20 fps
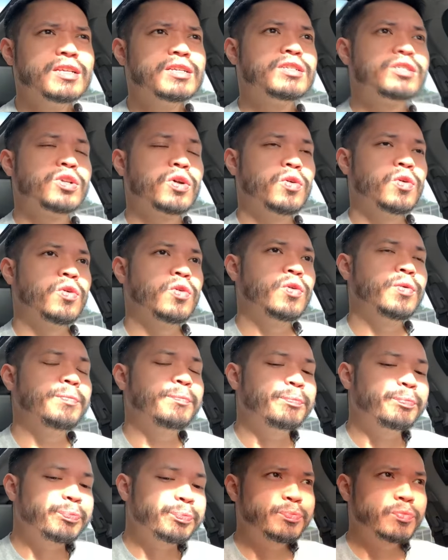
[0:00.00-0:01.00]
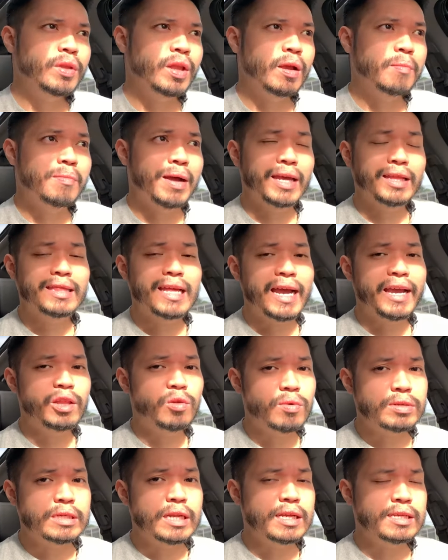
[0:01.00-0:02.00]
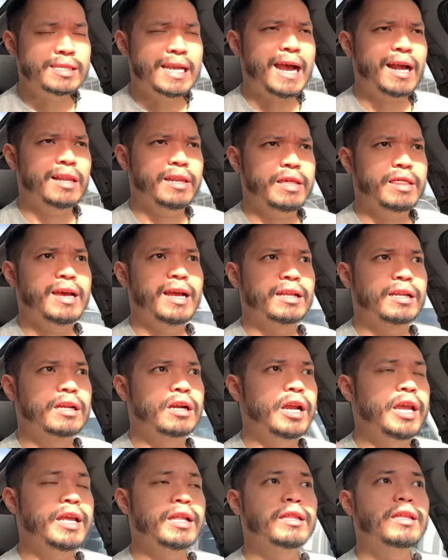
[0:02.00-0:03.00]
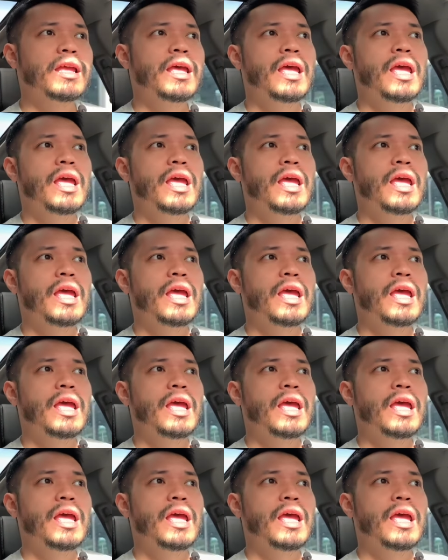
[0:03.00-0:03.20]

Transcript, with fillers: So my diet wasn't exactly that great.